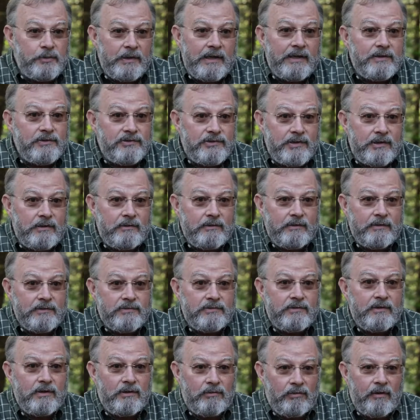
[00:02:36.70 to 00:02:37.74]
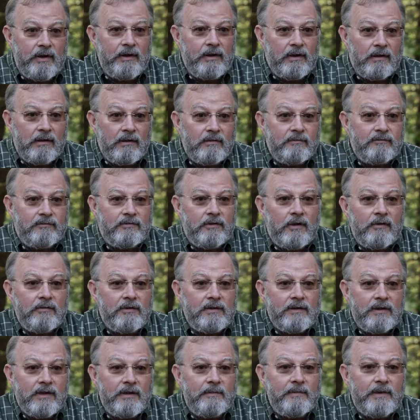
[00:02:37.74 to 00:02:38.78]
we consider this the cradle of
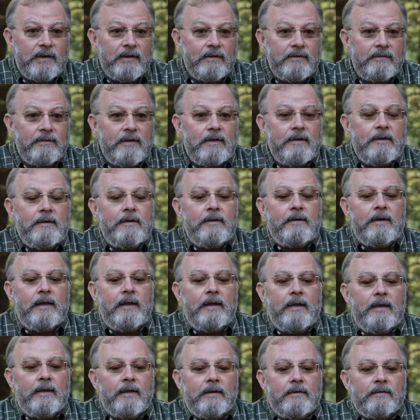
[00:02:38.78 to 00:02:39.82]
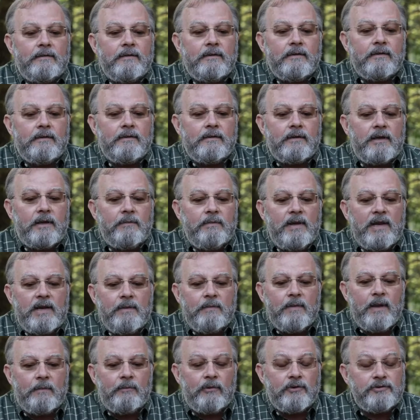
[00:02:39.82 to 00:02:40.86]
Trout Unlimited. And the
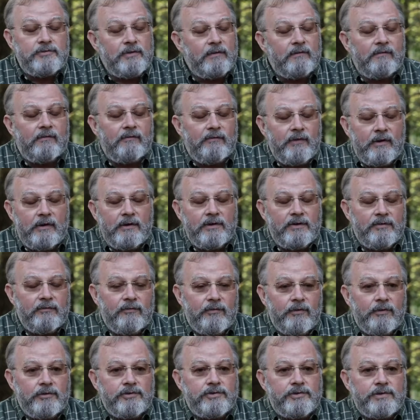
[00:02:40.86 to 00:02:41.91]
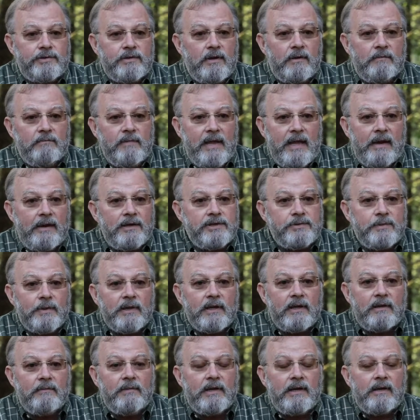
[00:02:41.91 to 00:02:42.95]
committee members, we have a very diverse uh,
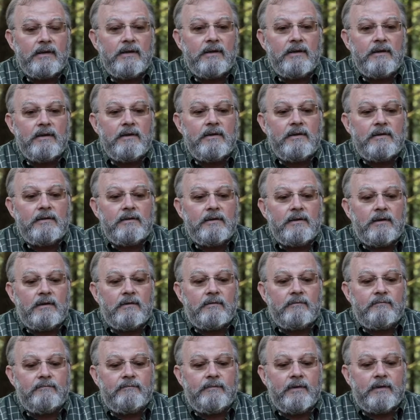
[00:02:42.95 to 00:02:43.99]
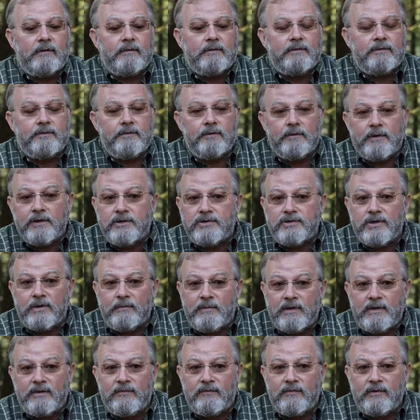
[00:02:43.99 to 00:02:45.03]
management committee of
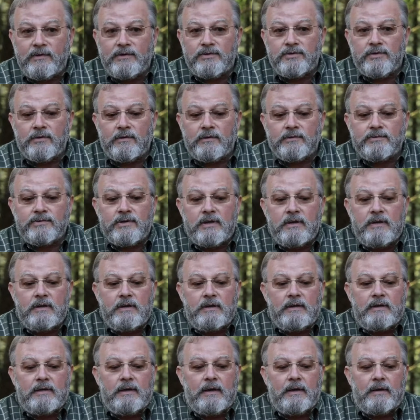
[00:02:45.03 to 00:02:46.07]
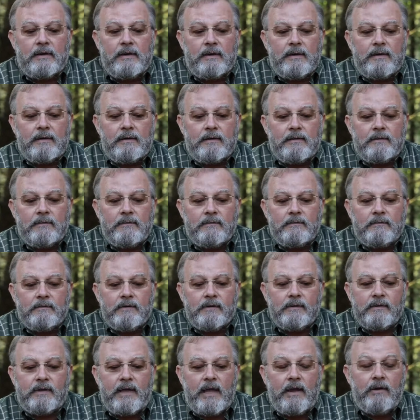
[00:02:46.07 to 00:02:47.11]
30-some uh, individuals, uh,
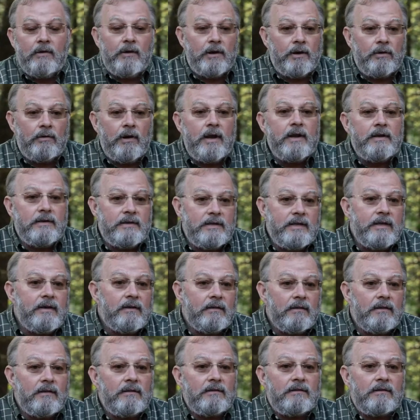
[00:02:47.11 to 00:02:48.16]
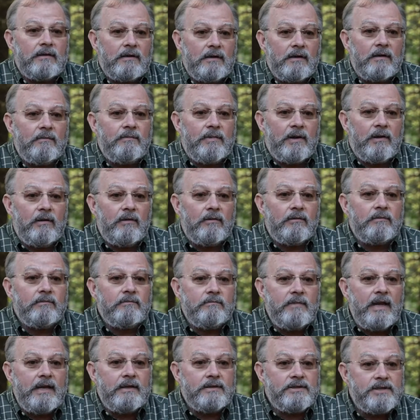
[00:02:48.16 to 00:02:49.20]
care a great deal about
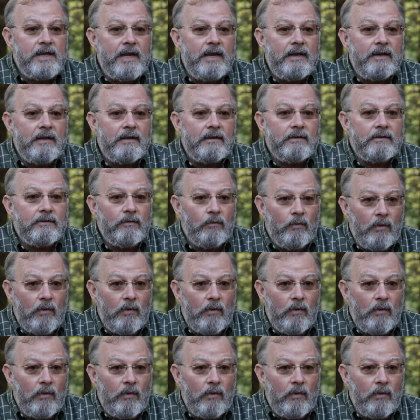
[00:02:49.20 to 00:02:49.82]
maintaining the